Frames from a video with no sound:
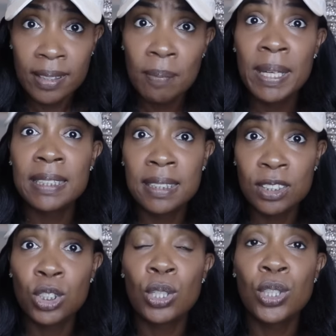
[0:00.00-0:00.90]
That makes
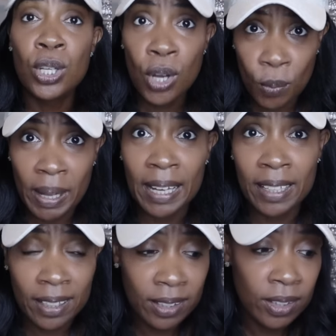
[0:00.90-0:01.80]
sense to
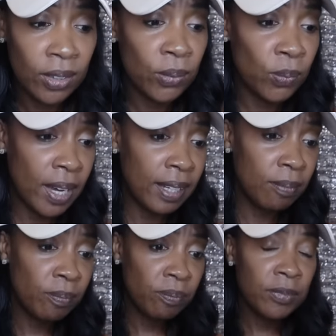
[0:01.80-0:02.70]
nobody,
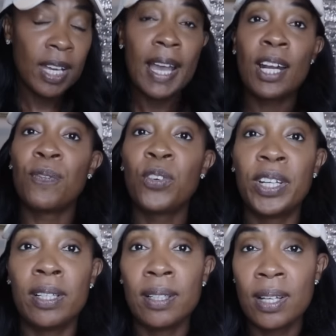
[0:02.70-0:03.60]
right? I had a
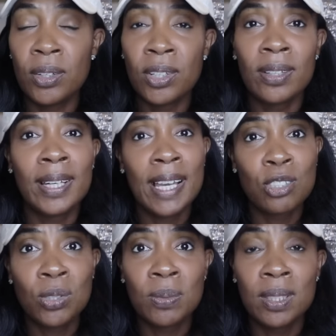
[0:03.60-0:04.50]
friend. I know y'all like,
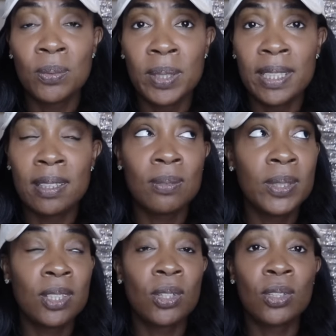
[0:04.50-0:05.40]
Ashley, really read
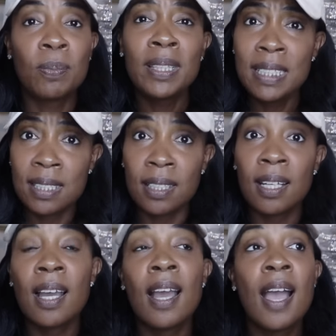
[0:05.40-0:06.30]
the article. Listen,
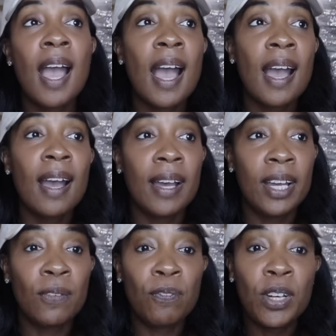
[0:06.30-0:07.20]
I
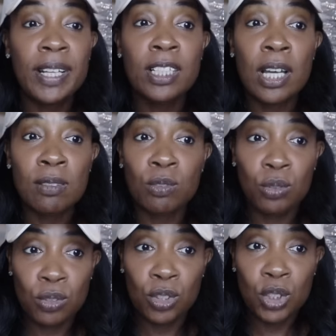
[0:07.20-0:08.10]
had a friend and
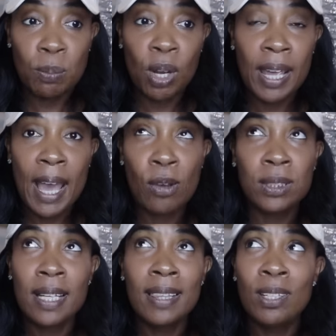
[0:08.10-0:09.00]
she bought a
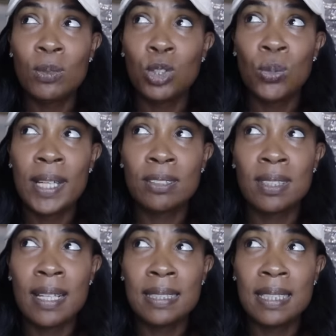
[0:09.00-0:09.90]
house. I think it was
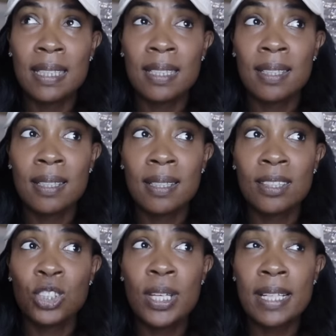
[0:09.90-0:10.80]
2019.
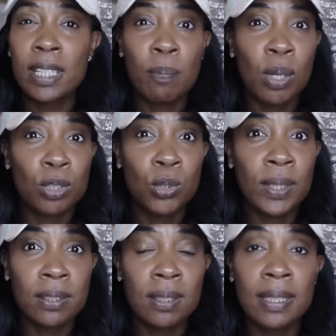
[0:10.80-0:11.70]
She had to have bought in
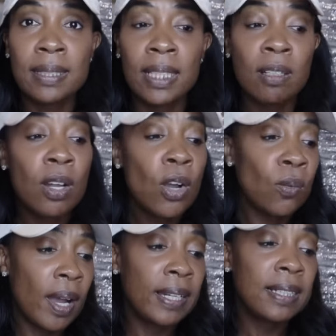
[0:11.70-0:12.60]
2019,
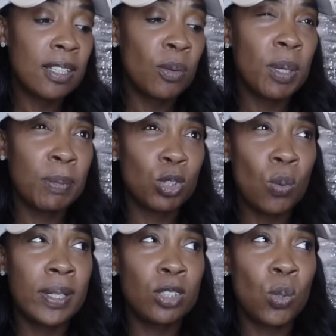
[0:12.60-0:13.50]
right? Because I remember
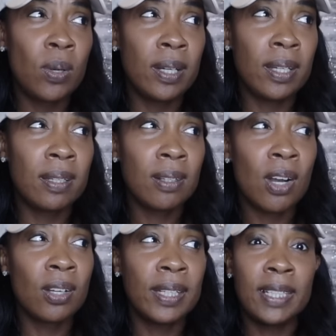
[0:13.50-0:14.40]
2020,
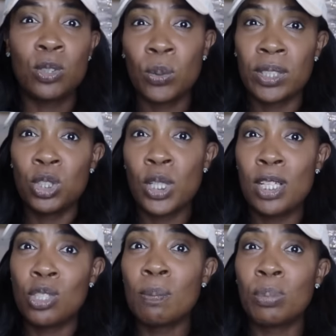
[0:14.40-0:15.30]
our kids were
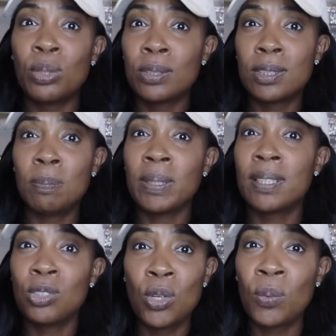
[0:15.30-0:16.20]
exchanging books
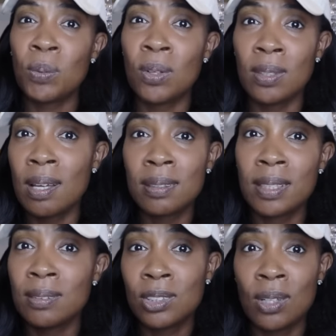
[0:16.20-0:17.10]
because, we were on
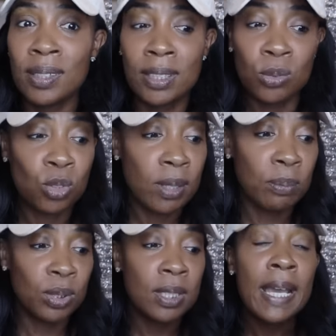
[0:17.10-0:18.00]
lockdown, so our kids were trading
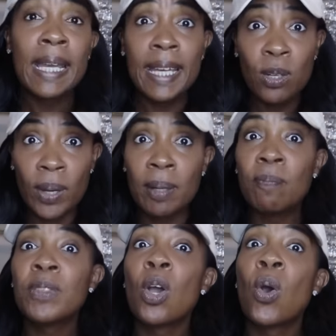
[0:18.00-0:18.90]
books. Anyway,
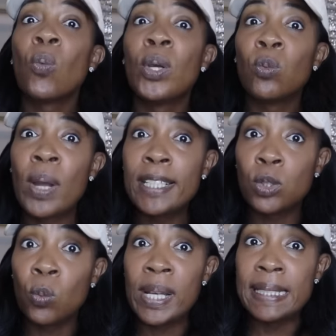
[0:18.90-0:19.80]
when
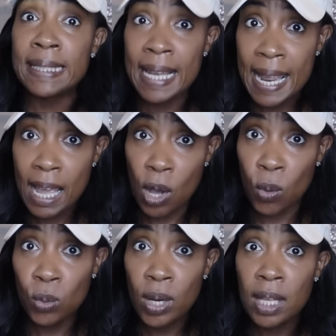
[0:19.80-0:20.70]
rates went
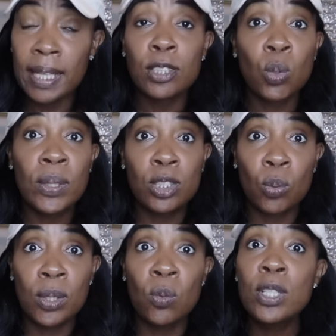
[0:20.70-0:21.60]
down, like
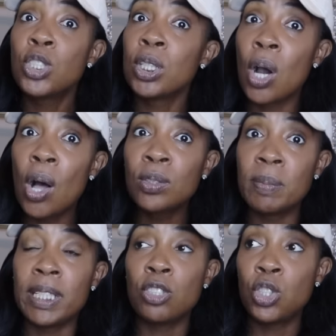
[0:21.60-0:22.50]
2021, she called
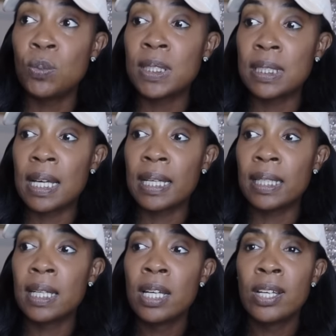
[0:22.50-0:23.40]
me and she was
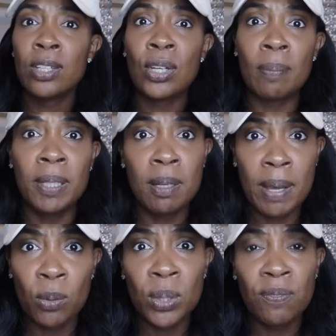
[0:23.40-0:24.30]
like, I'm thinking
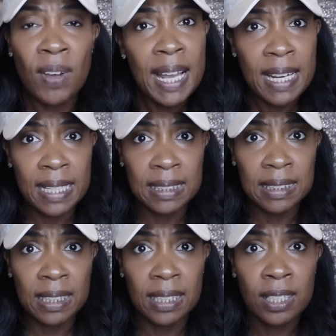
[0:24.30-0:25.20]
about
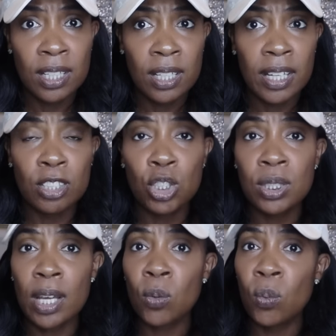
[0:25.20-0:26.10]
refinancing. And
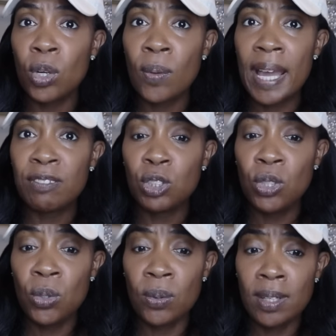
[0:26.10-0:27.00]
she's like, what do I have to do?